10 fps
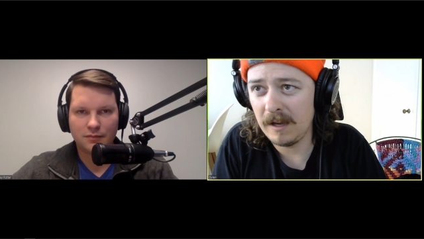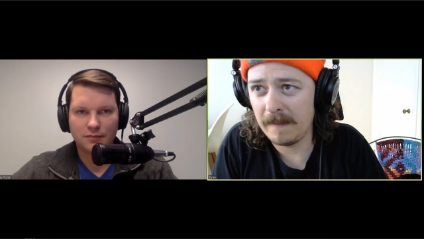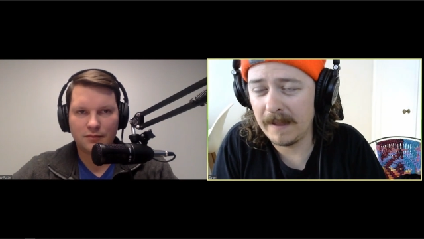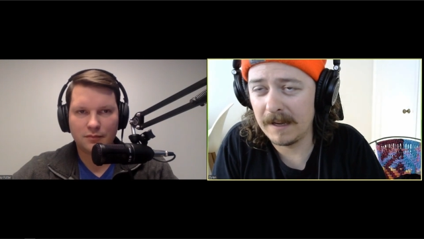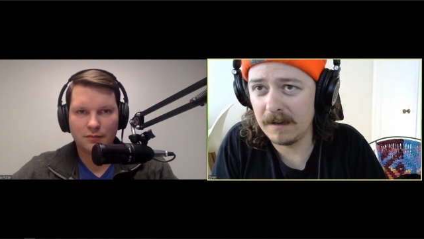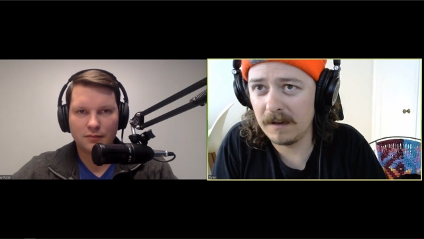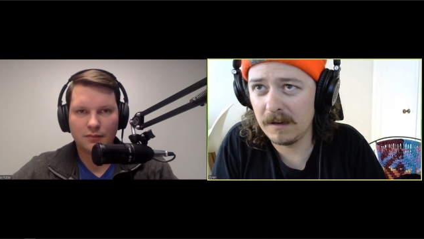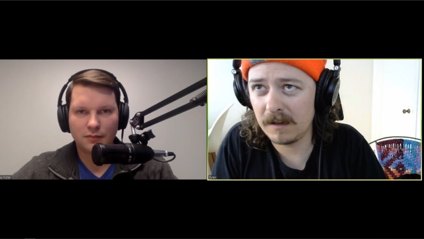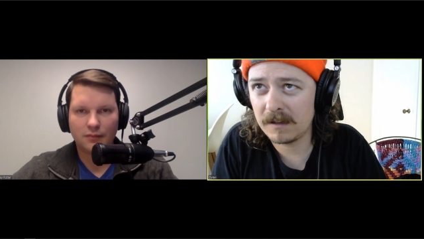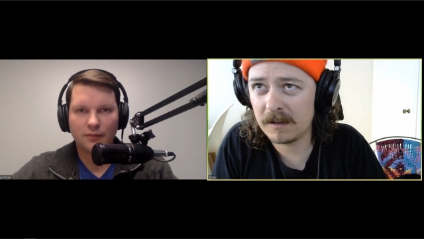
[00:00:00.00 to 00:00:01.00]
Speaker 1: that
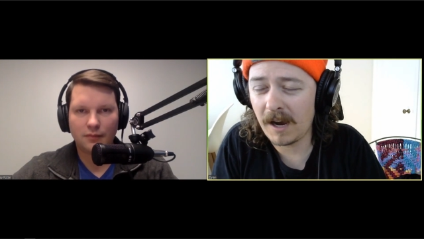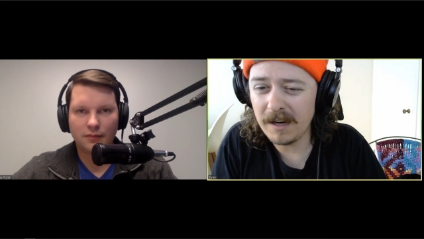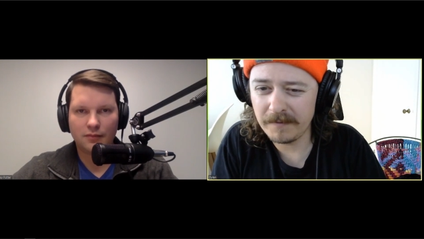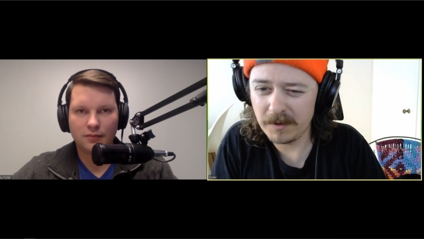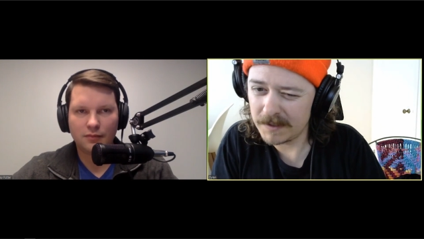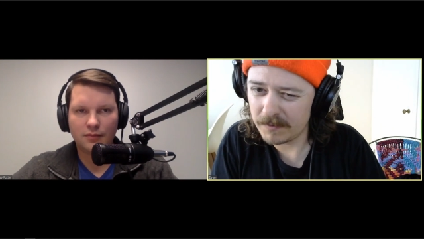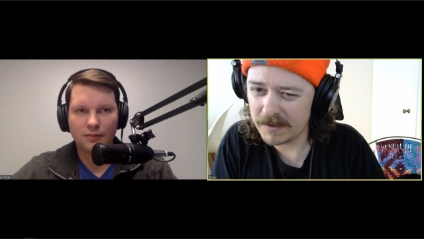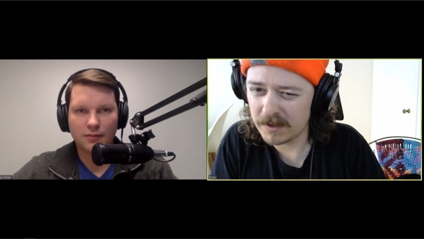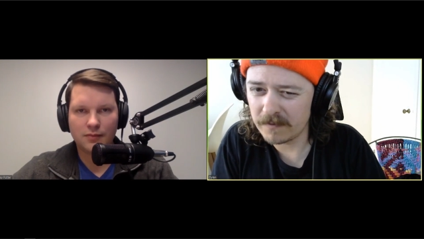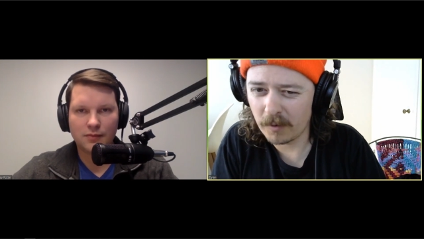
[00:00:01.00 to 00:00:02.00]
kind of do this
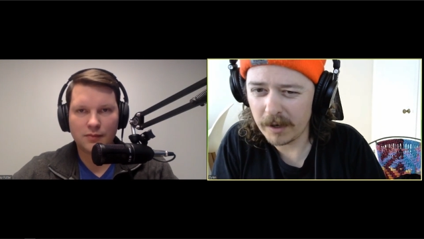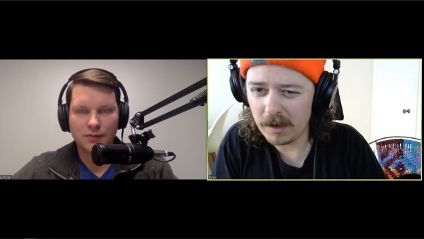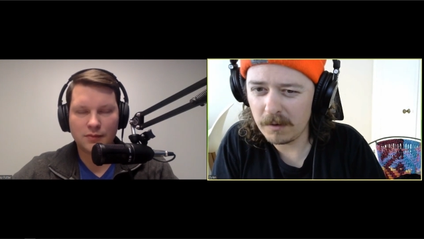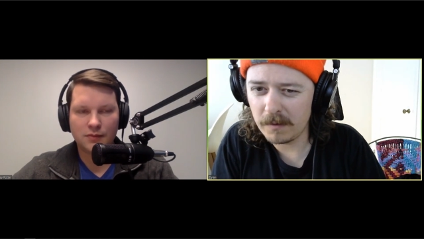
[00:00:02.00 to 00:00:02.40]
research for you.